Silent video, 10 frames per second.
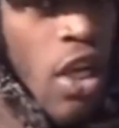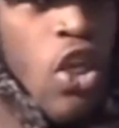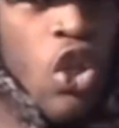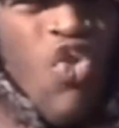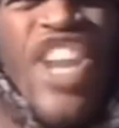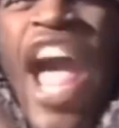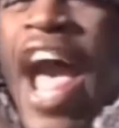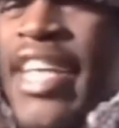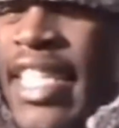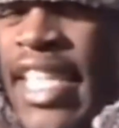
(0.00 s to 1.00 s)
But it's Three
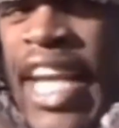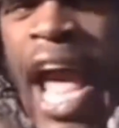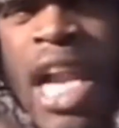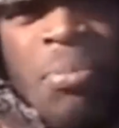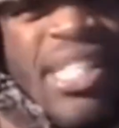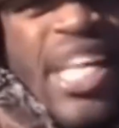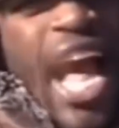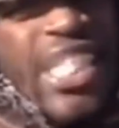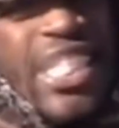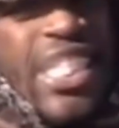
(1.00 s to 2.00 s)
hots and a cock
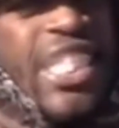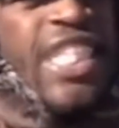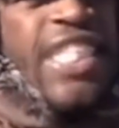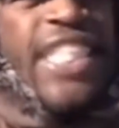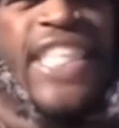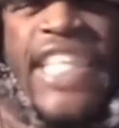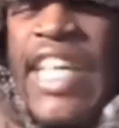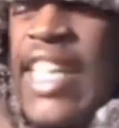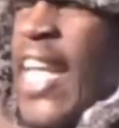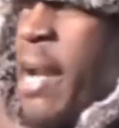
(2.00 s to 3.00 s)
massage and a
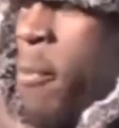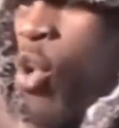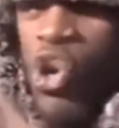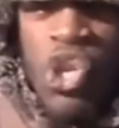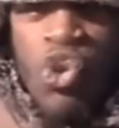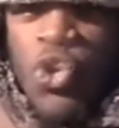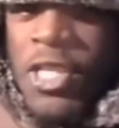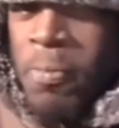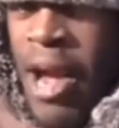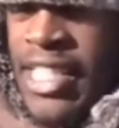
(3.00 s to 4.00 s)
chi-chi. I think I'm gonna
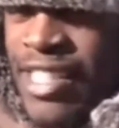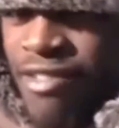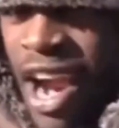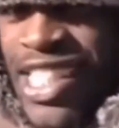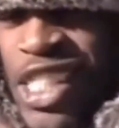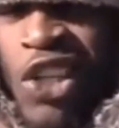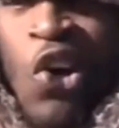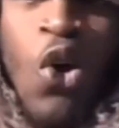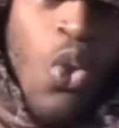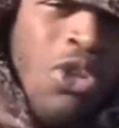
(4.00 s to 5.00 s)
use spicy
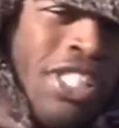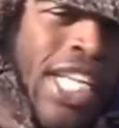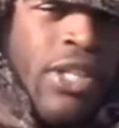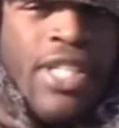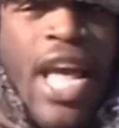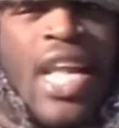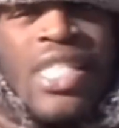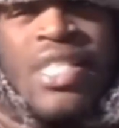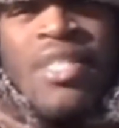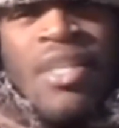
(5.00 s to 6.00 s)
rice mm. or tater
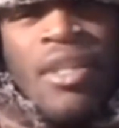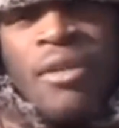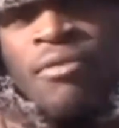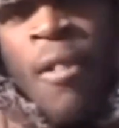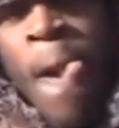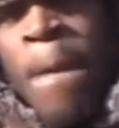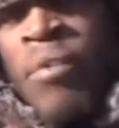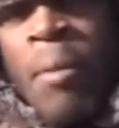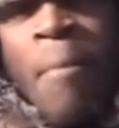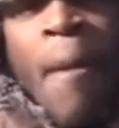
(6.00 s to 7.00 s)
tots.
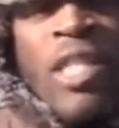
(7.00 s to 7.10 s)
Mm.